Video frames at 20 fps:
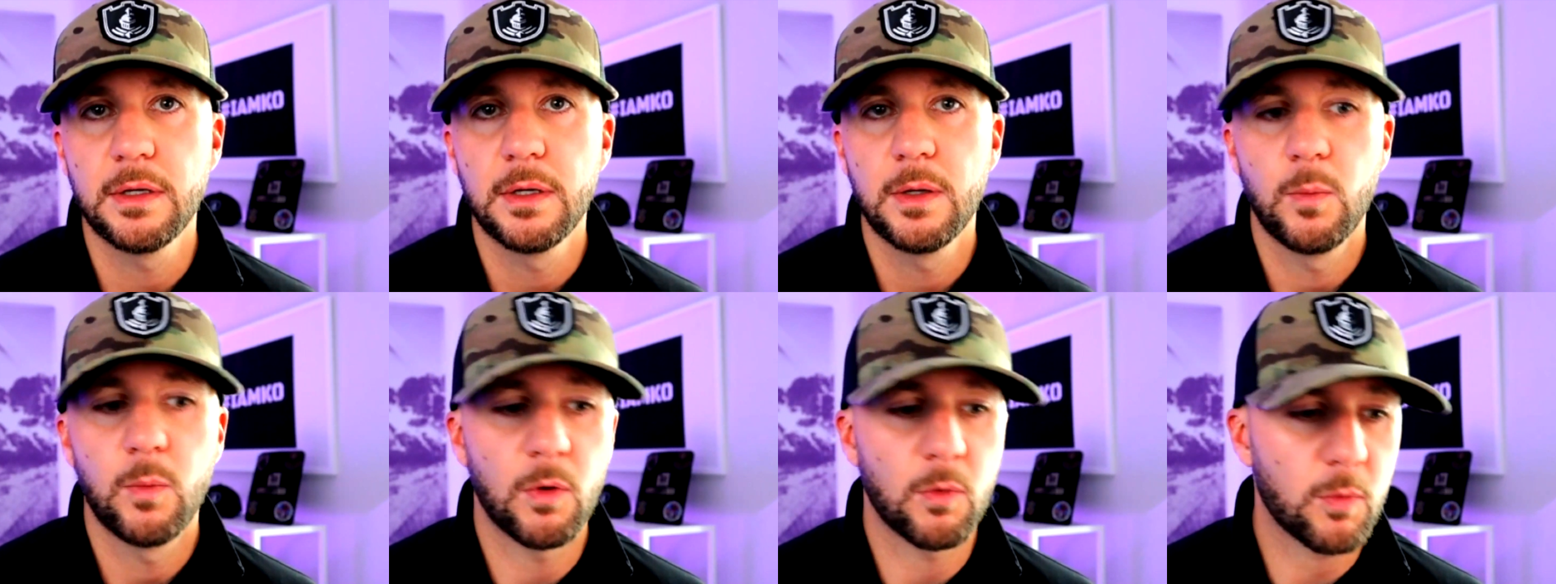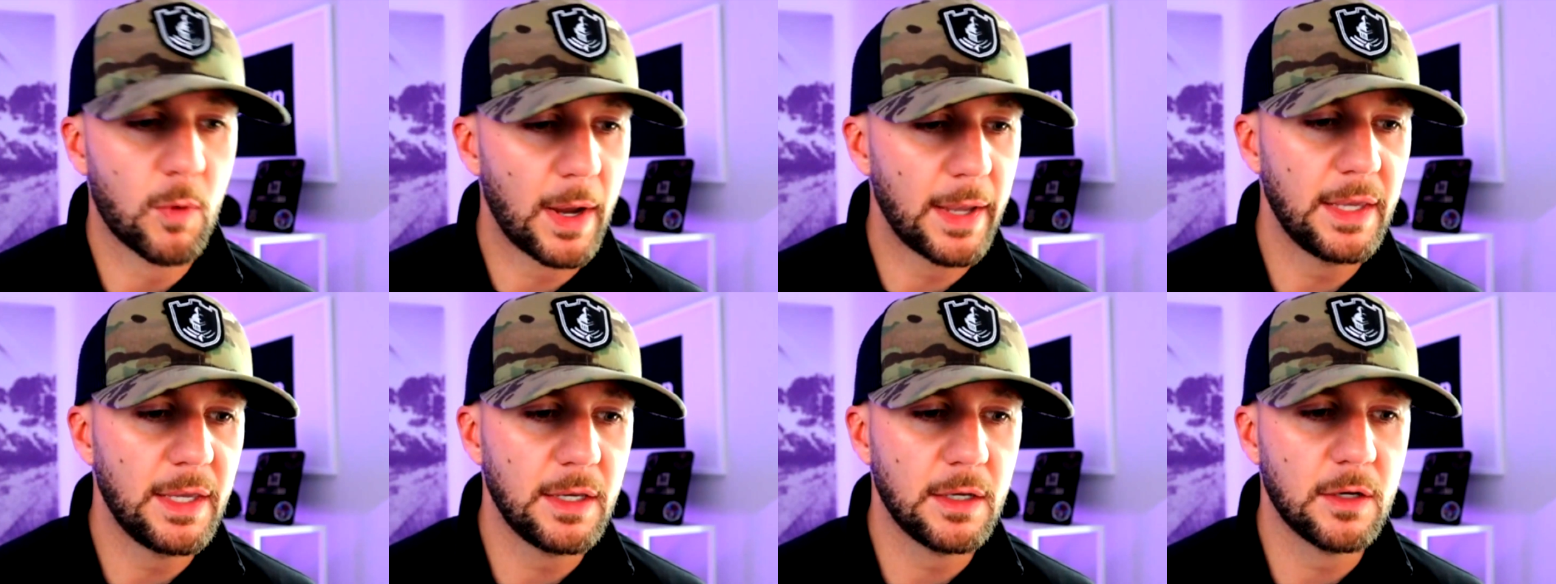Well,
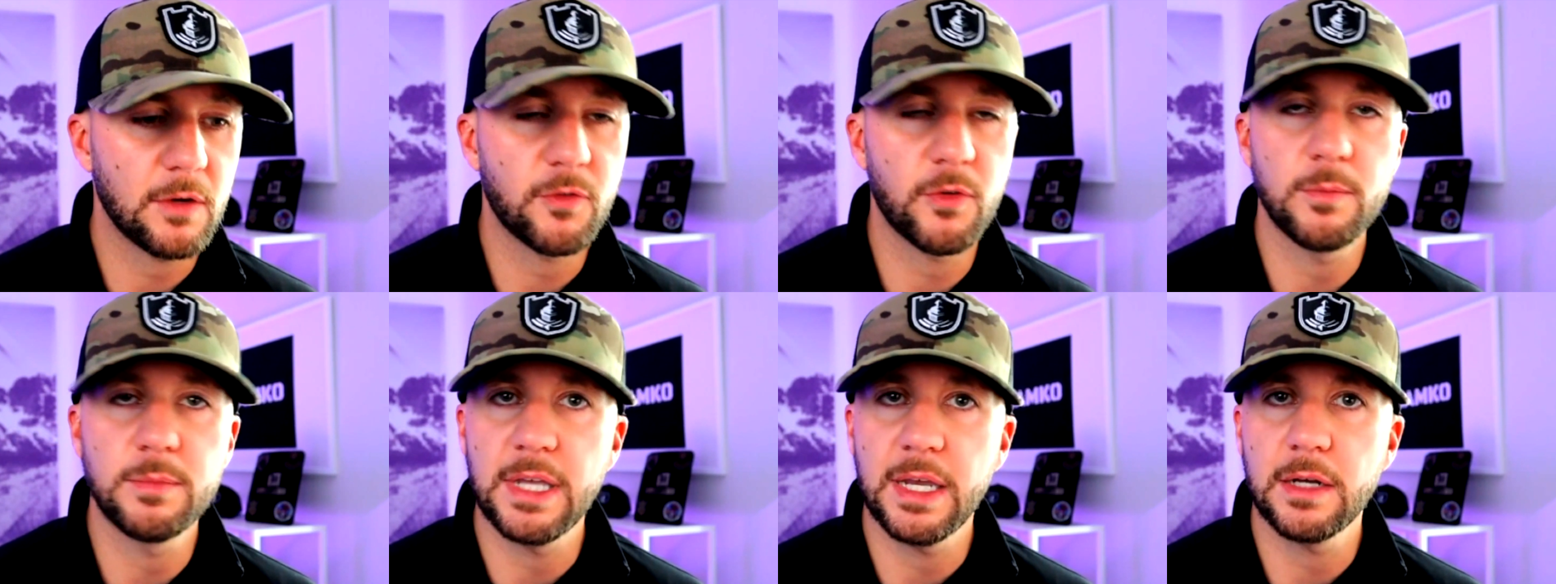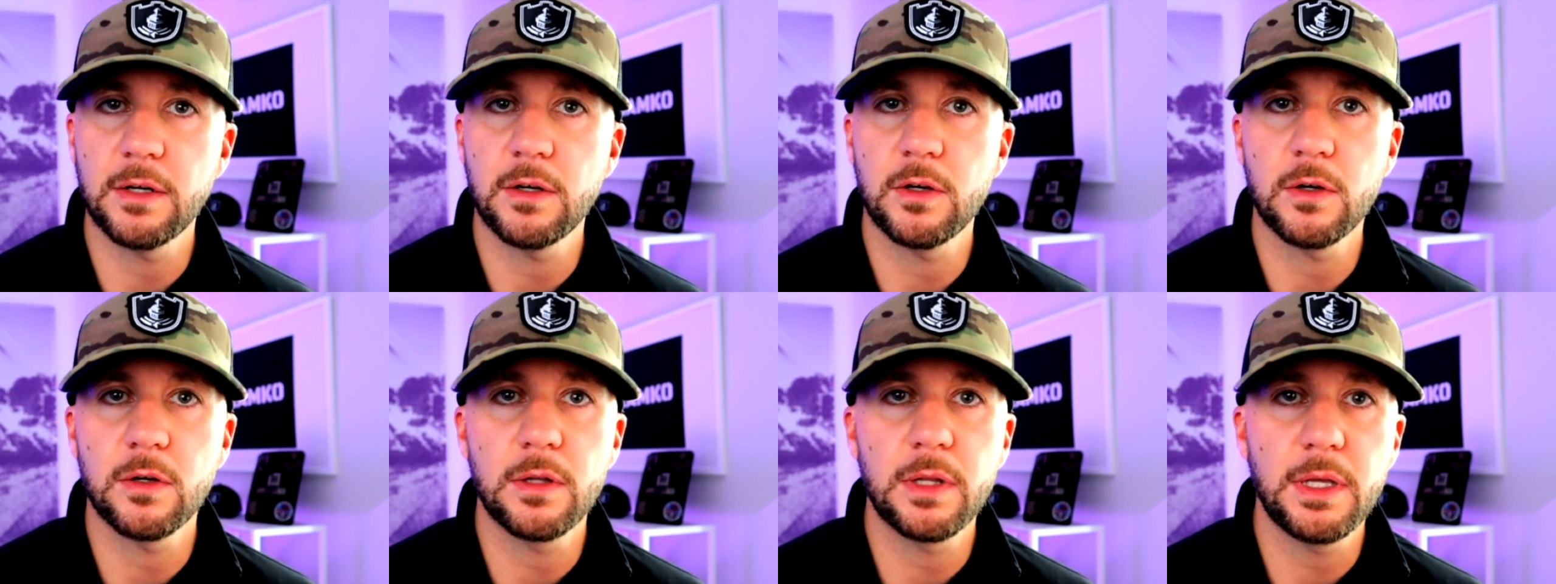right here from Dan
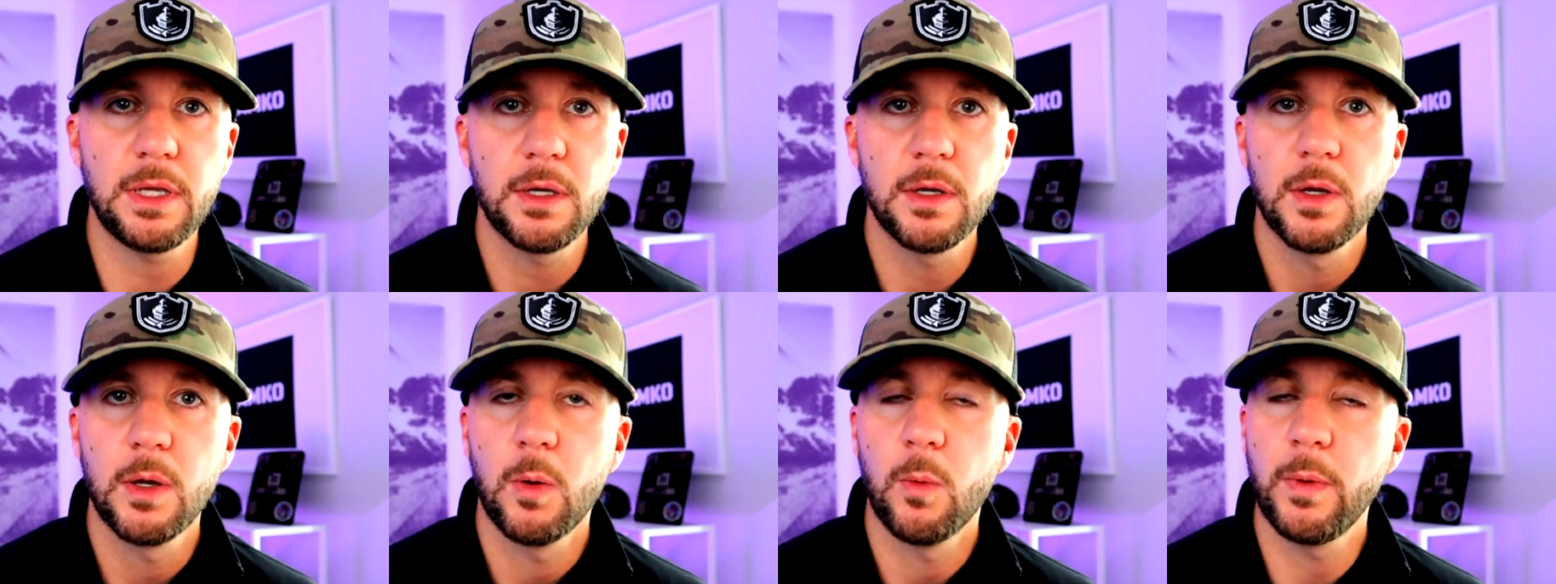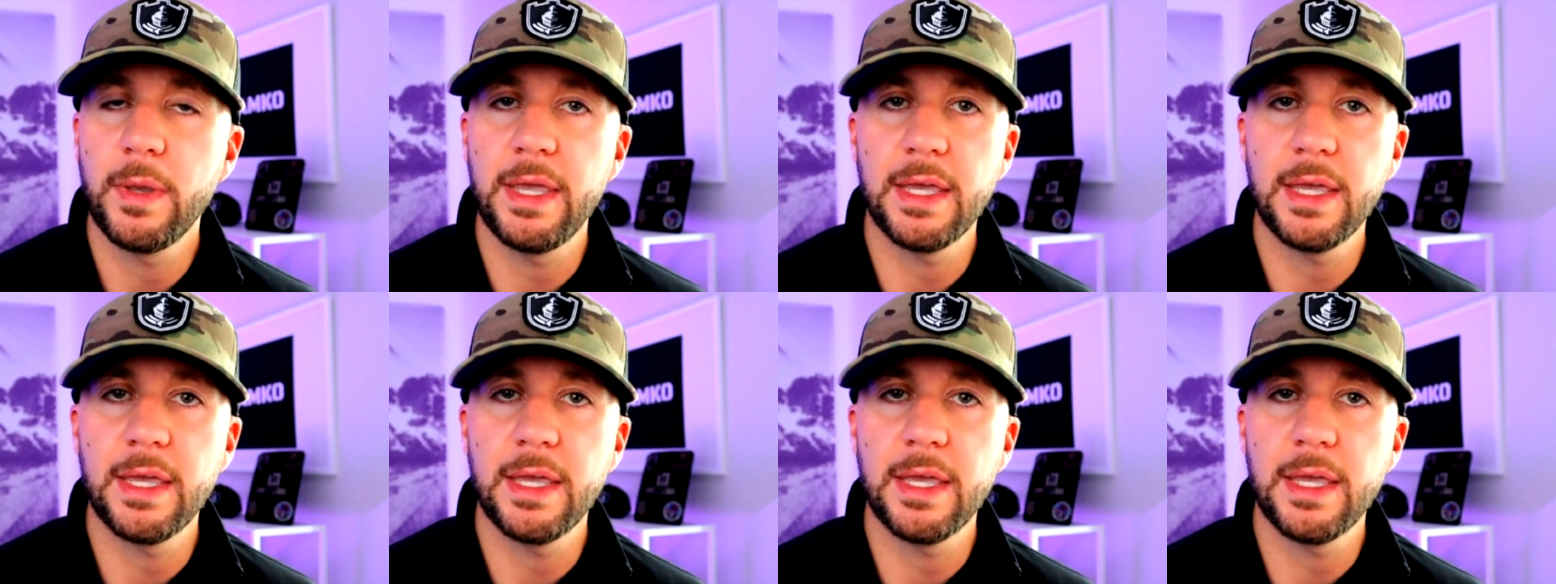Hurley, we